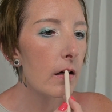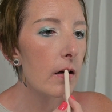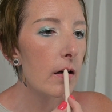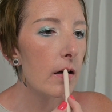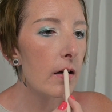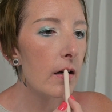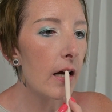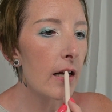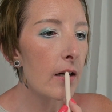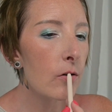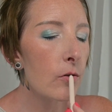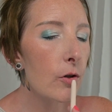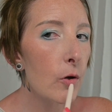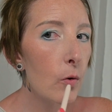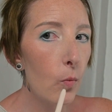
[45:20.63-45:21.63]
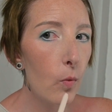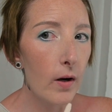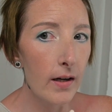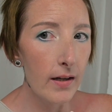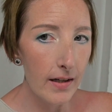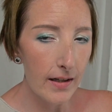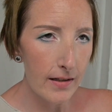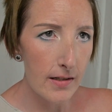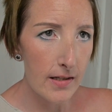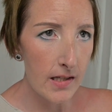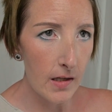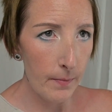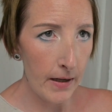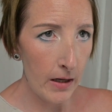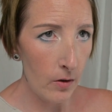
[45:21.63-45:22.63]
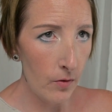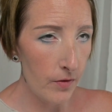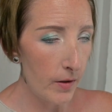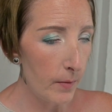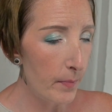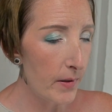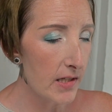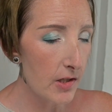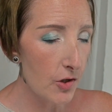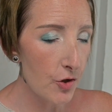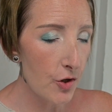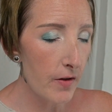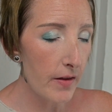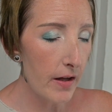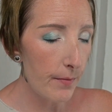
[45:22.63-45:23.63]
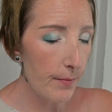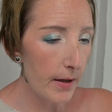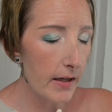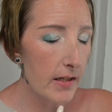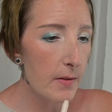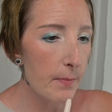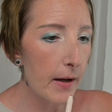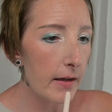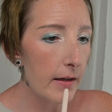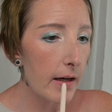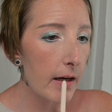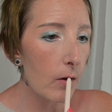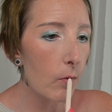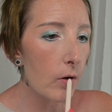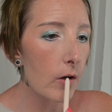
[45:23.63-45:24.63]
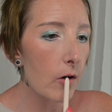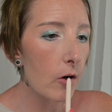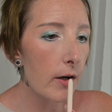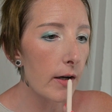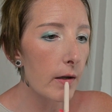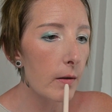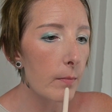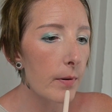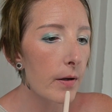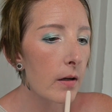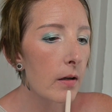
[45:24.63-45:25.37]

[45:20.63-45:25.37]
And I don't know what it is about the position that makes my neck want to cramp,